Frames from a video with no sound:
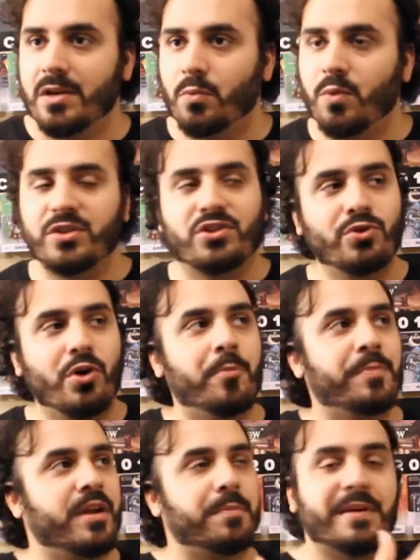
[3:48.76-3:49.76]
Once you
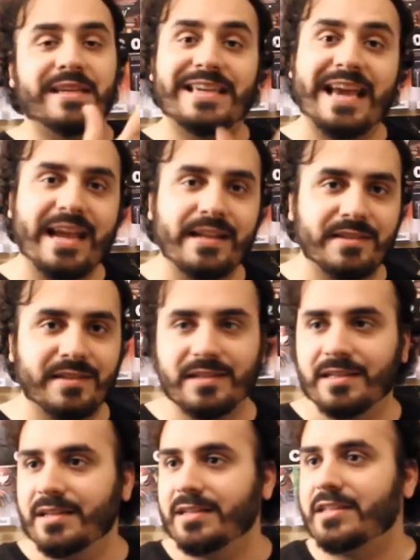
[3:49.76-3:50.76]
open up a
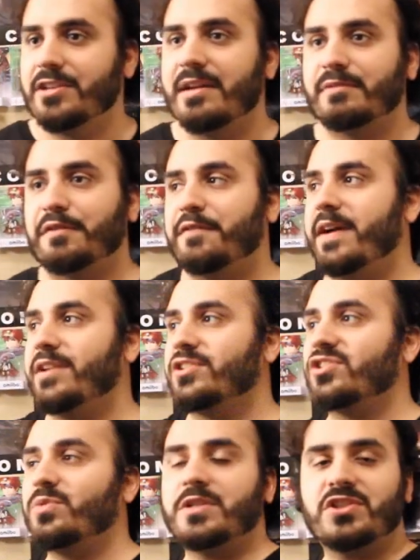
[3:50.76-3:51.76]
gate, then you have to find a
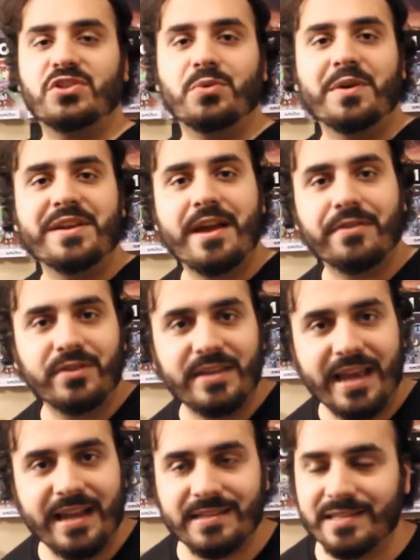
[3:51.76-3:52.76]
switch to another
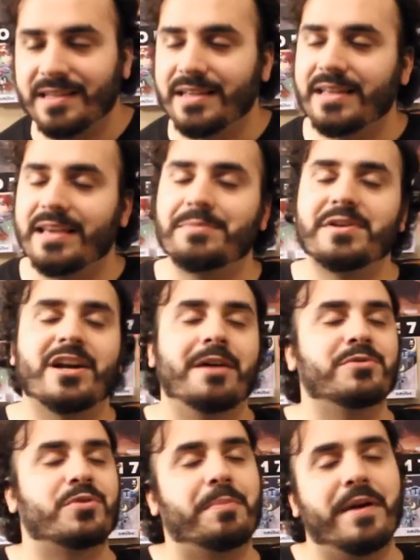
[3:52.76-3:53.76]
gate. It
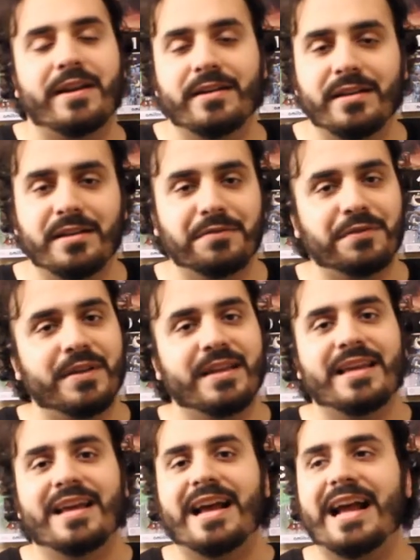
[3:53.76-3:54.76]
becomes repetitive,
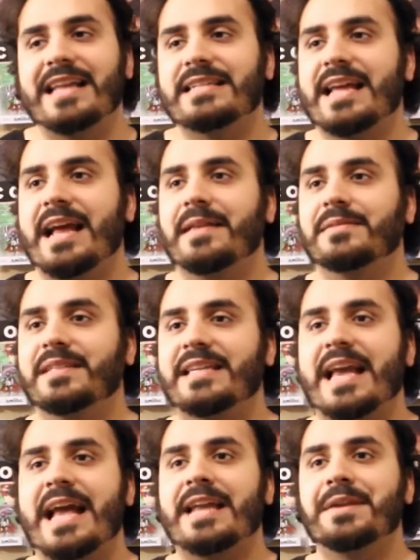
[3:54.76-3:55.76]
and then
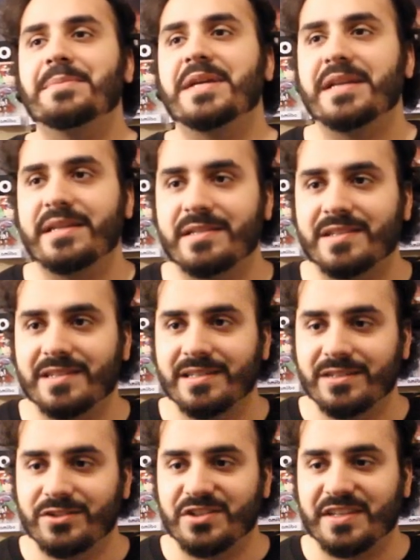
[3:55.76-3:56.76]
the enemies
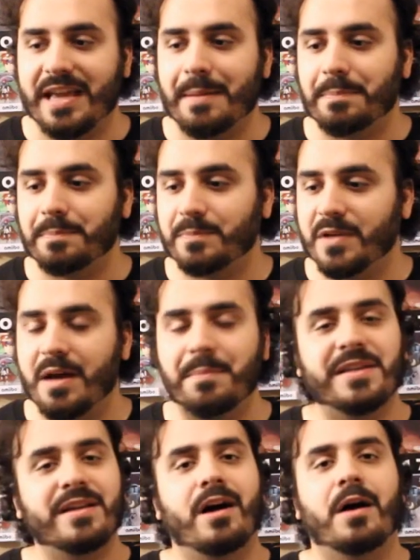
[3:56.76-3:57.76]
just kept
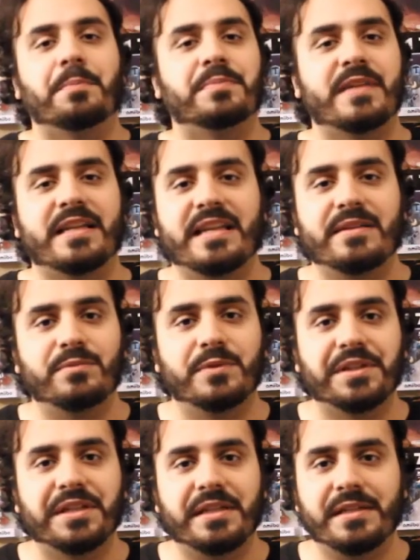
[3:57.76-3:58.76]
coming up. They didn't
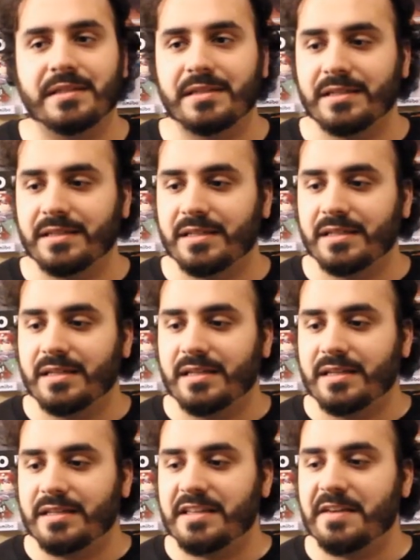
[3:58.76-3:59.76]
really
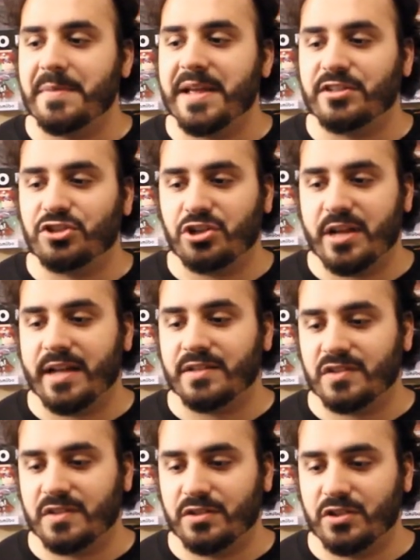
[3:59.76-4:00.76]
give me a
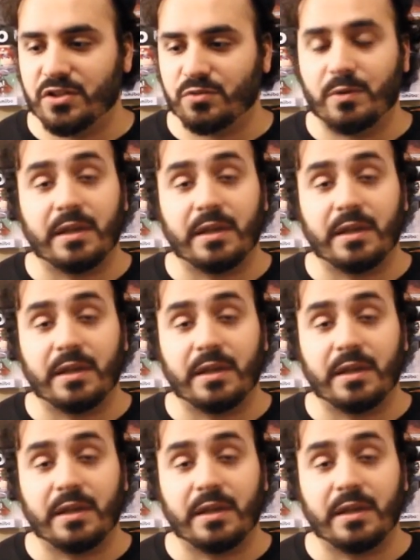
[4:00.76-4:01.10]
chance to just